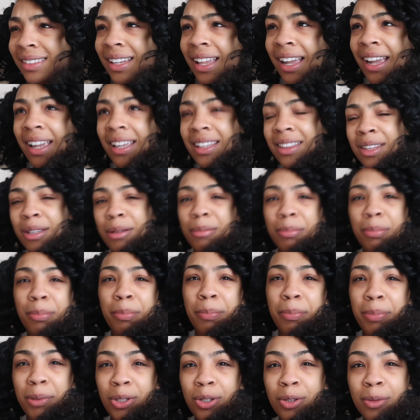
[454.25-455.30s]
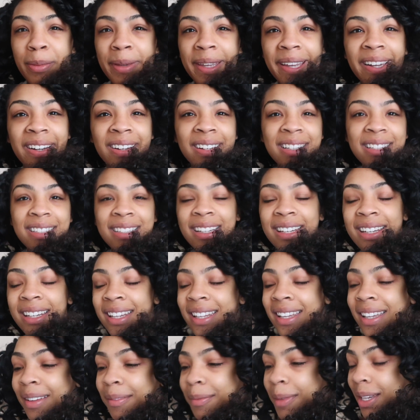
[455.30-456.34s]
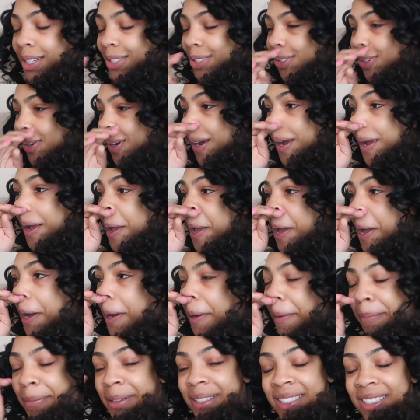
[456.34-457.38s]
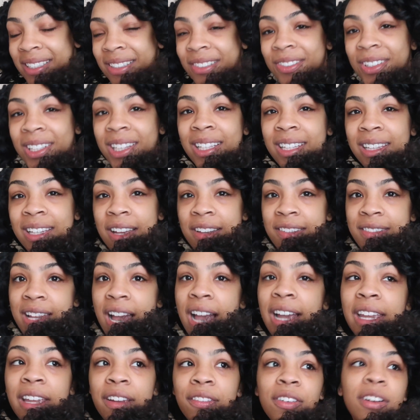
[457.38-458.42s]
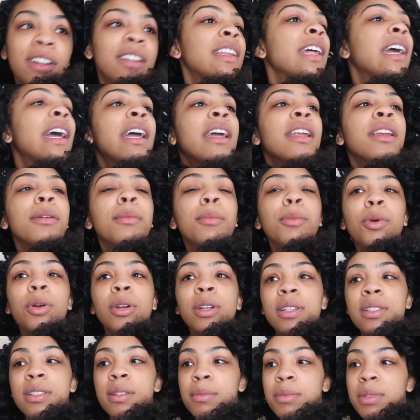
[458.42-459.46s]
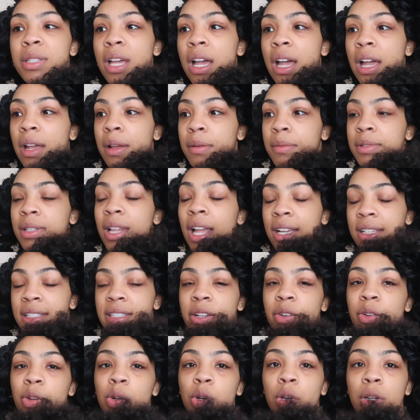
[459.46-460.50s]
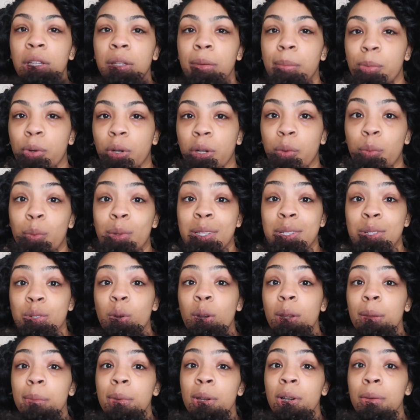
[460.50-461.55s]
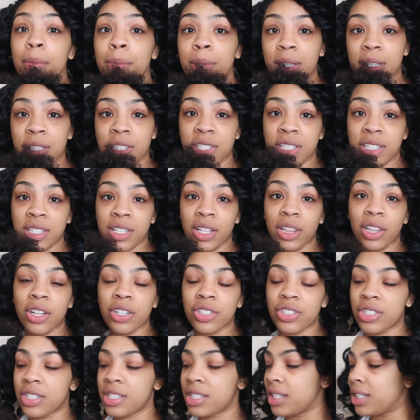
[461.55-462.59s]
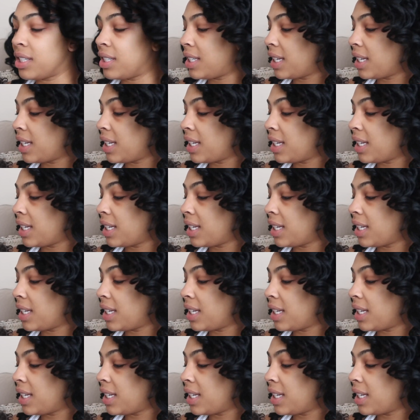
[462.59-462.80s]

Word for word: like the blueberries in it. I'm not sure, um but she really loves it. I give her that in the morning sometimes, like cereal in the morning with soy milk, because she's allergic to